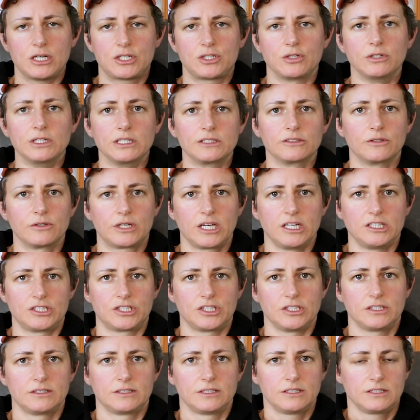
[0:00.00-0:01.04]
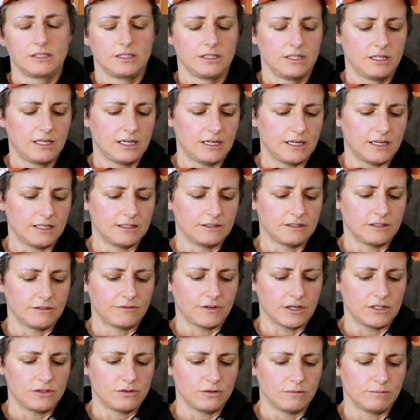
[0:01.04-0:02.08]
my shooting location. And if
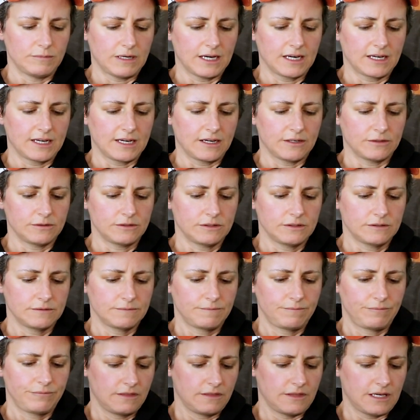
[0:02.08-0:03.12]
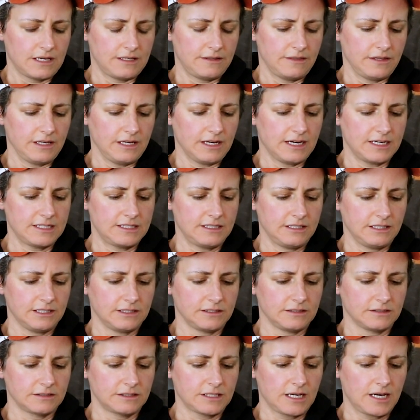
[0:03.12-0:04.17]
I zoom back out, then the
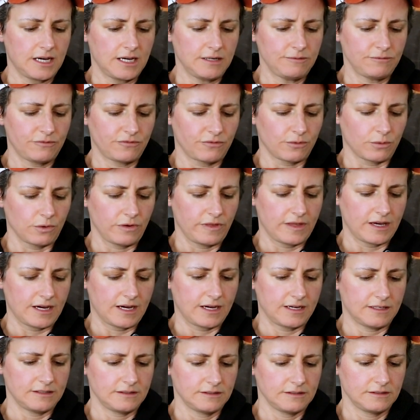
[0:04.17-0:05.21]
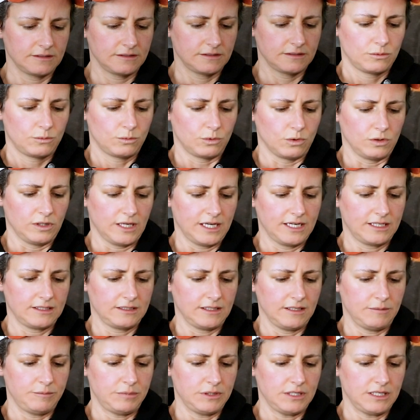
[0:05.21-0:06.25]
ideal time for that will
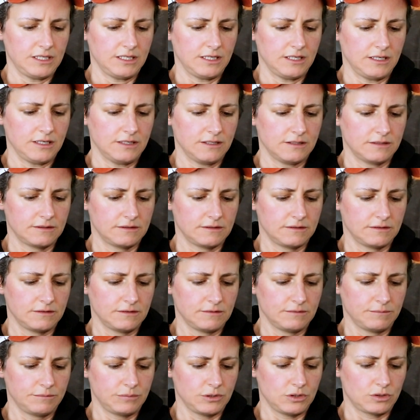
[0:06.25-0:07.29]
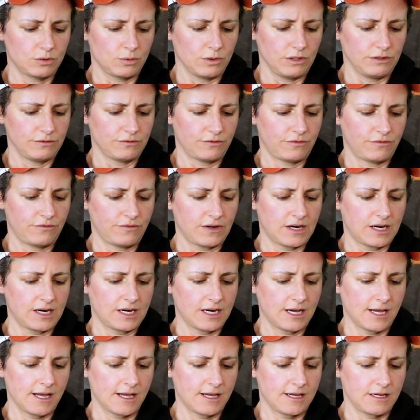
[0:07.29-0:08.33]
likely be between
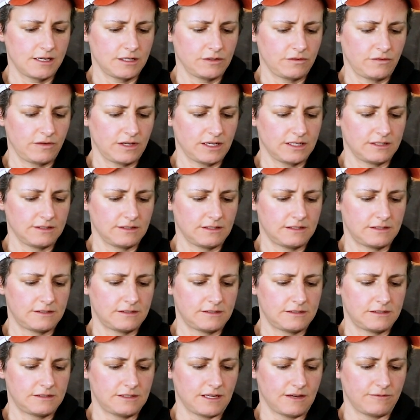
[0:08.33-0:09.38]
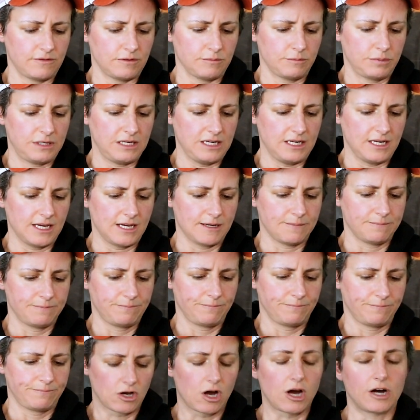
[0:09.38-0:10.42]
5 and 7 p.m.
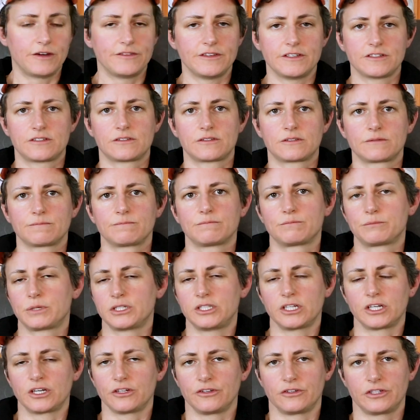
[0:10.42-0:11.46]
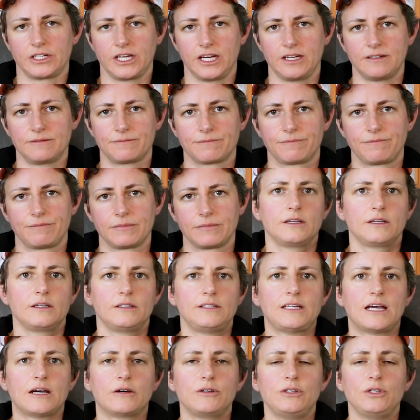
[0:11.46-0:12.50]
on this particular date.
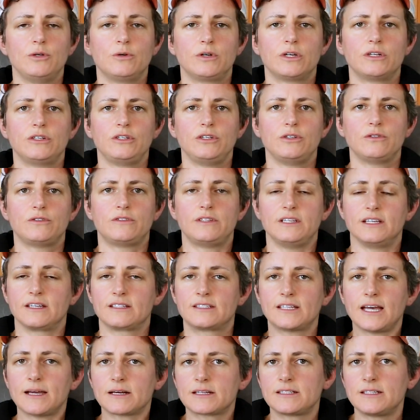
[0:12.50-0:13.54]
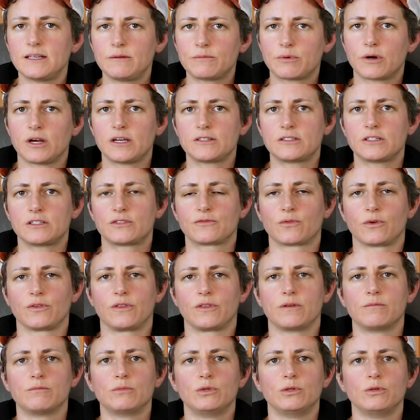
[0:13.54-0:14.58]
Now, you can use the exact same process for
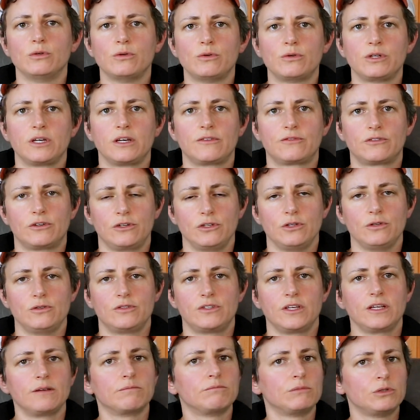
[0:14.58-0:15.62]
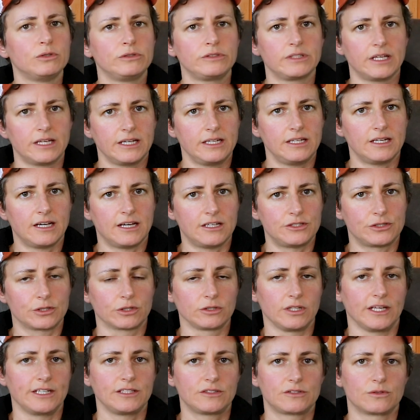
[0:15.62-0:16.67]
the moon if you're using moonlight as your
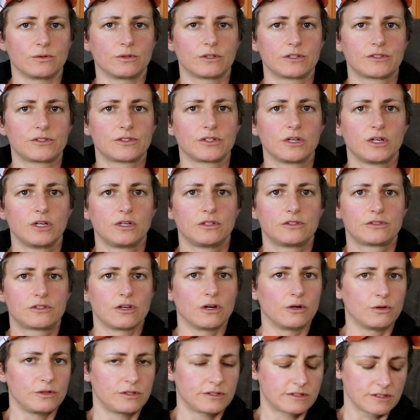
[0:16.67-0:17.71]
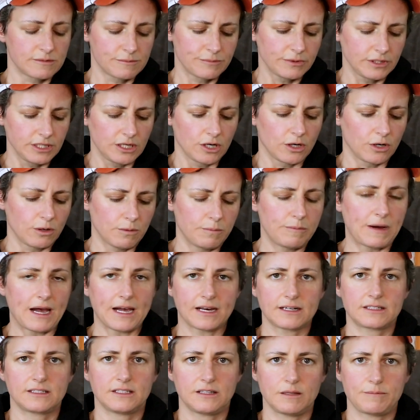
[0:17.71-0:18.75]
light source. So simply go
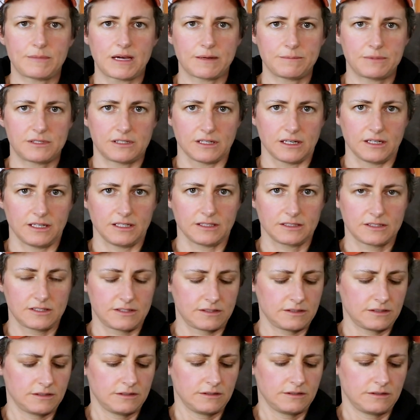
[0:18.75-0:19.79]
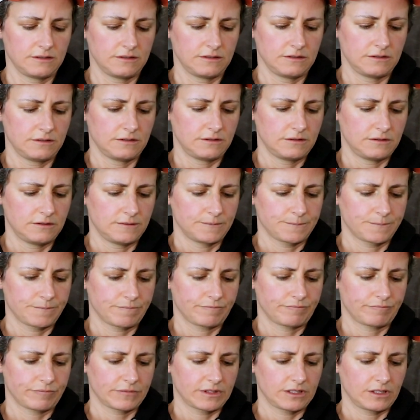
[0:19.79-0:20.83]
back to the map settings,
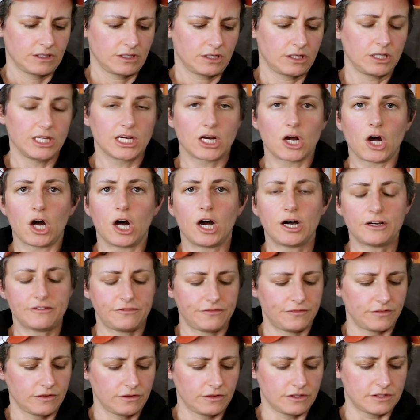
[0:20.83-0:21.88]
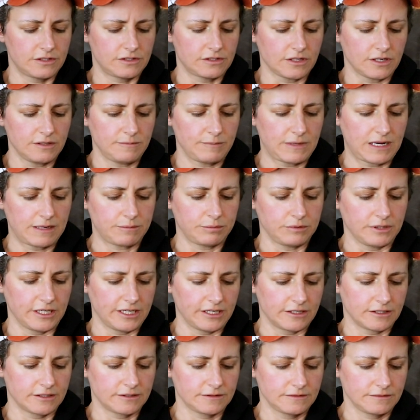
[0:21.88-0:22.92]
click off the sun map
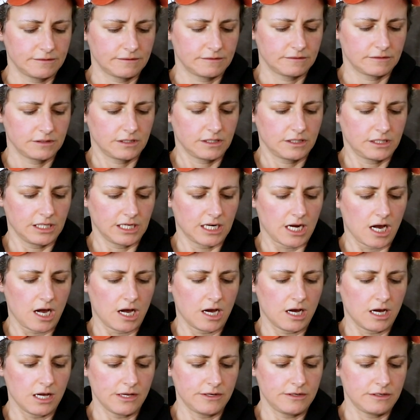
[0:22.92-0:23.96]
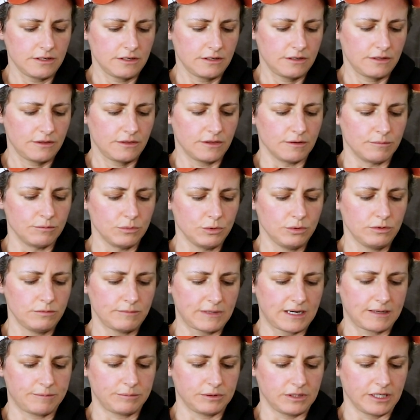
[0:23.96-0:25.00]
layer, click on the moon
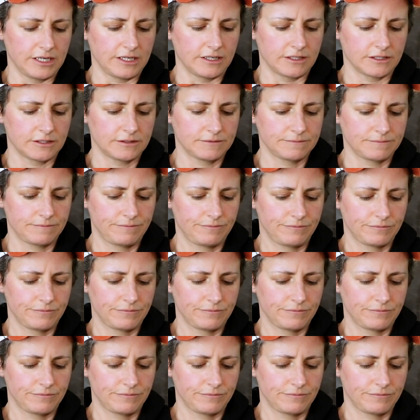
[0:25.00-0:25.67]
map layer,